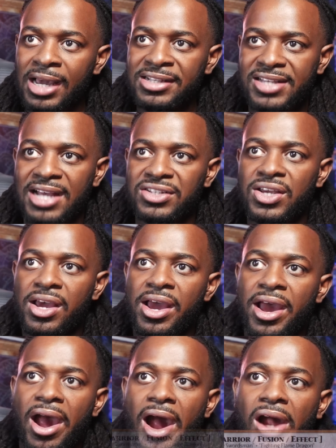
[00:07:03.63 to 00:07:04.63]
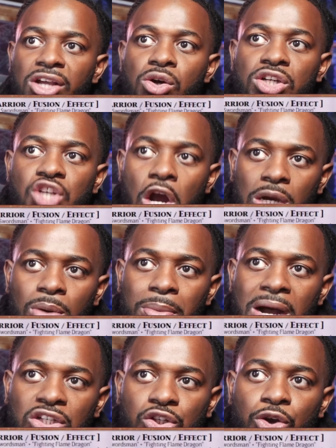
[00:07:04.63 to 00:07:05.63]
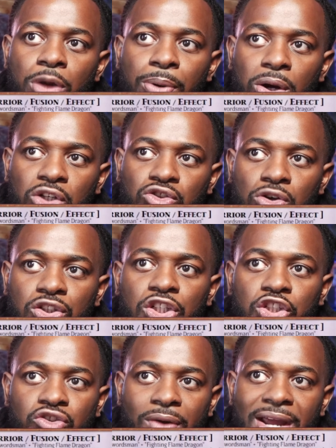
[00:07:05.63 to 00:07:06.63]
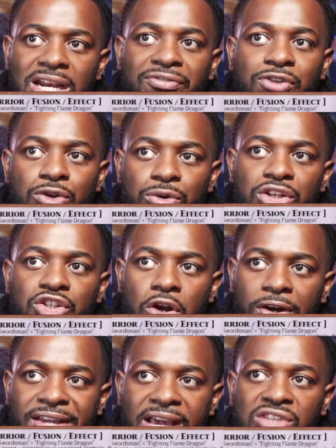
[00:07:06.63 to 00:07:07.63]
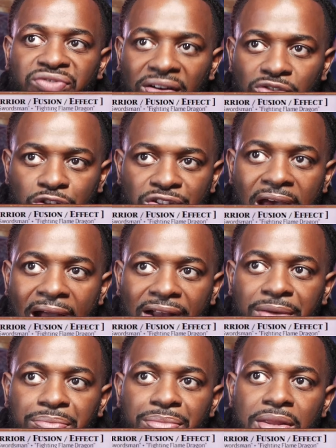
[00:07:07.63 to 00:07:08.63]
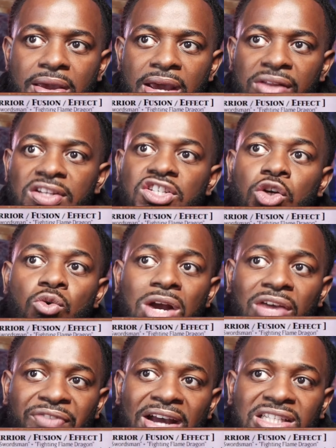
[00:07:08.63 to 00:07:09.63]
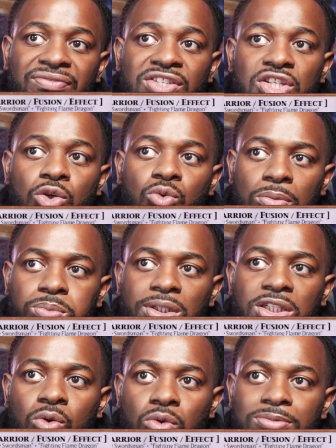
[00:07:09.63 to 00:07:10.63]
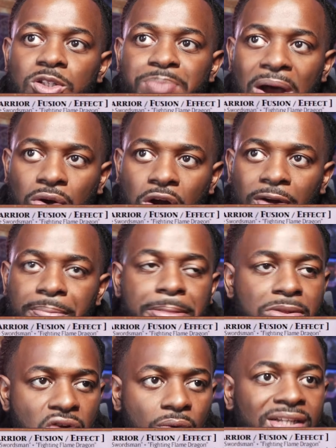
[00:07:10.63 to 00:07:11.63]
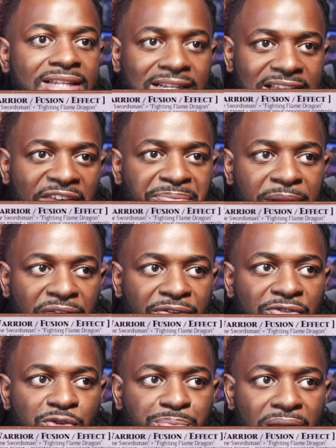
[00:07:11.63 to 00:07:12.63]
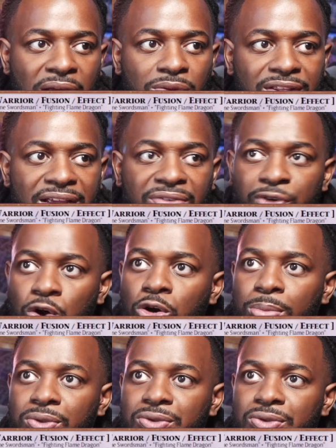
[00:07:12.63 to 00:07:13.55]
It says, you can target 1 monster your opponent controls and destroy it, and if you do, this card gains 500 attack. This is a quick effect if it's an equipped spell card, so it does have benefit for playing with the Infernobles.